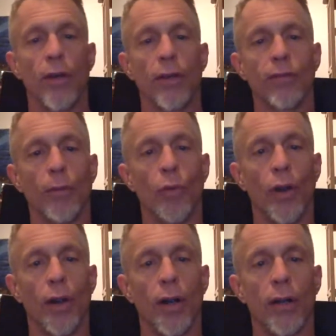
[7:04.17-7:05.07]

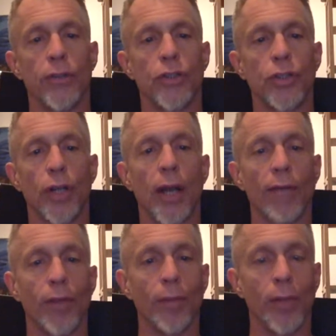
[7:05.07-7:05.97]
somewhere should have
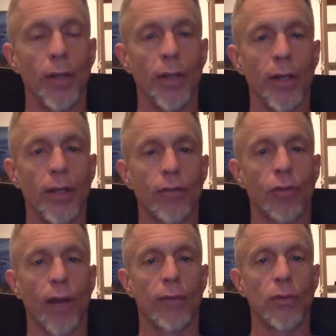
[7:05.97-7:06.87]
the ability to
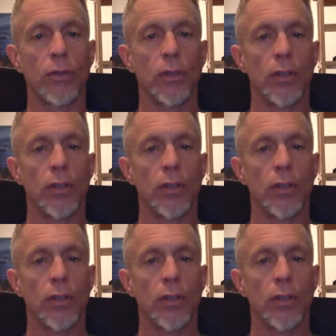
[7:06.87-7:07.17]
travel